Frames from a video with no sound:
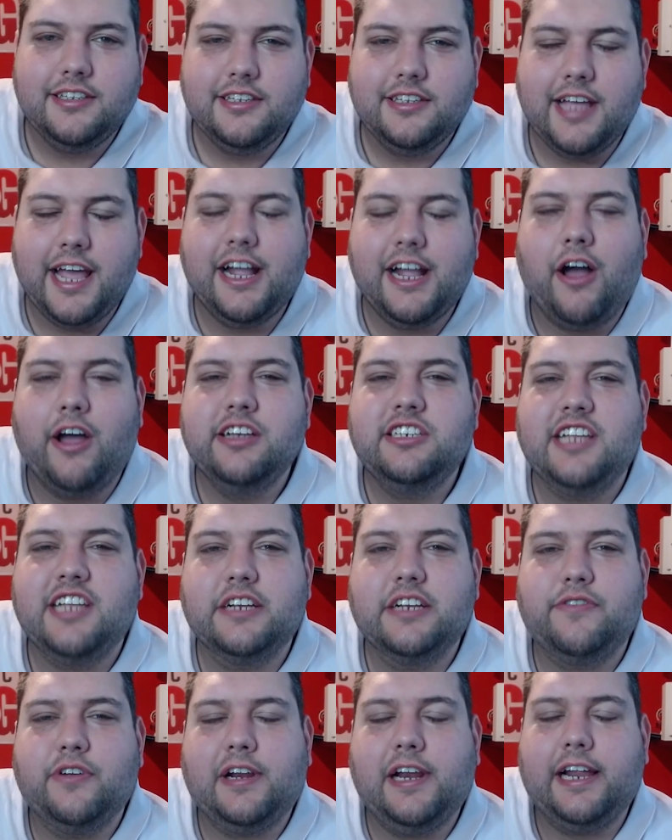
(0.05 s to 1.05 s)
Hey guys,
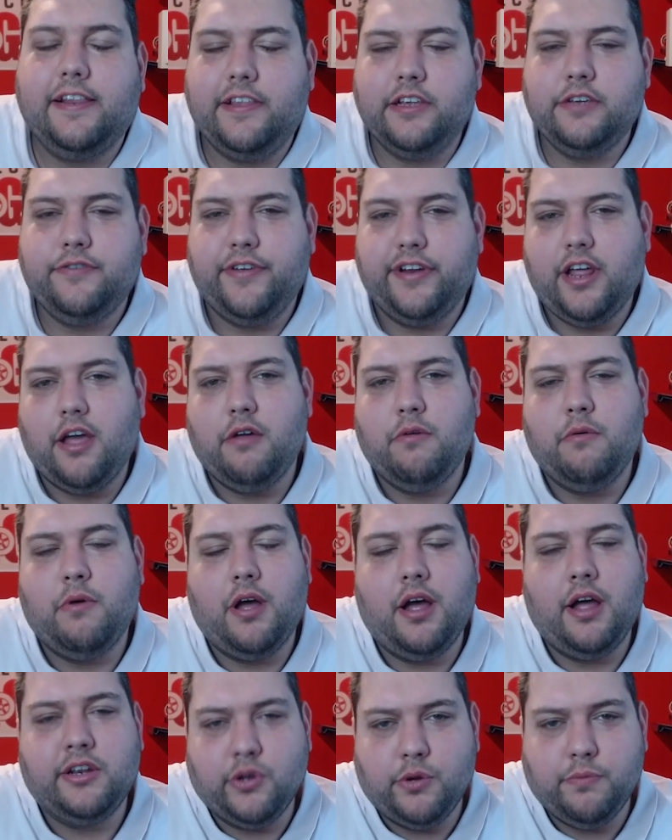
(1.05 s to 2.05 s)
thanks for clicking this video.
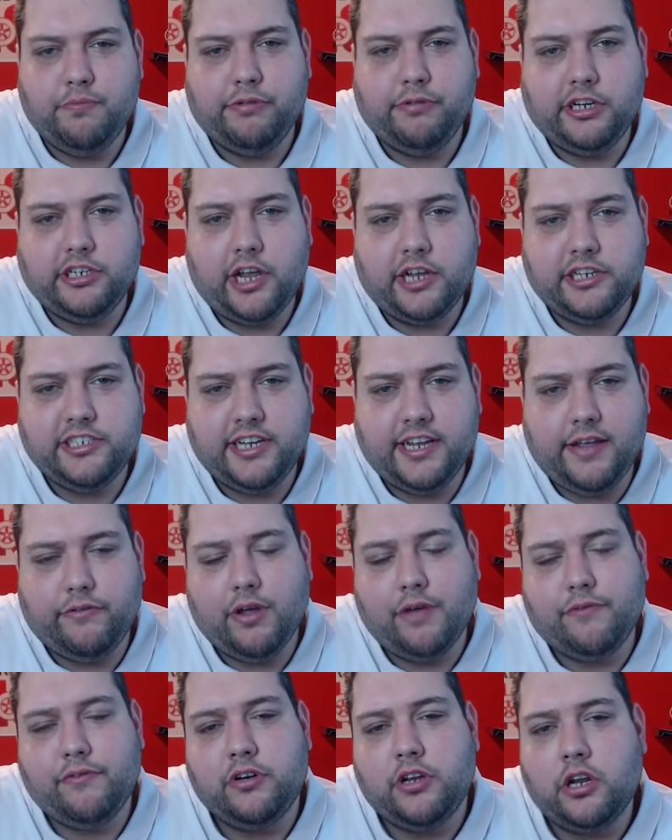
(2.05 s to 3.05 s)
I do appreciate it. If you
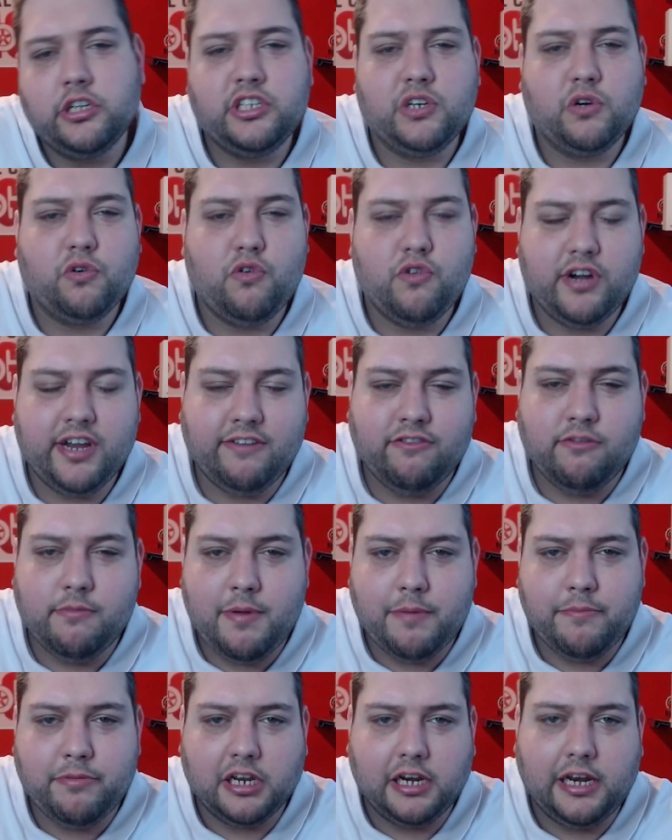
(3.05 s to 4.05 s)
haven't done so already,
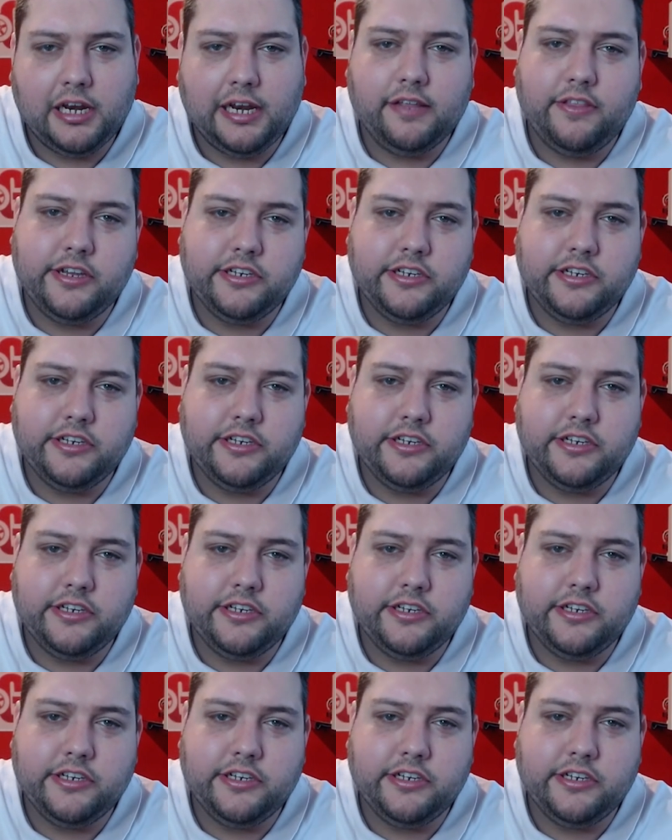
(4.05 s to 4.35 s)
remember to click the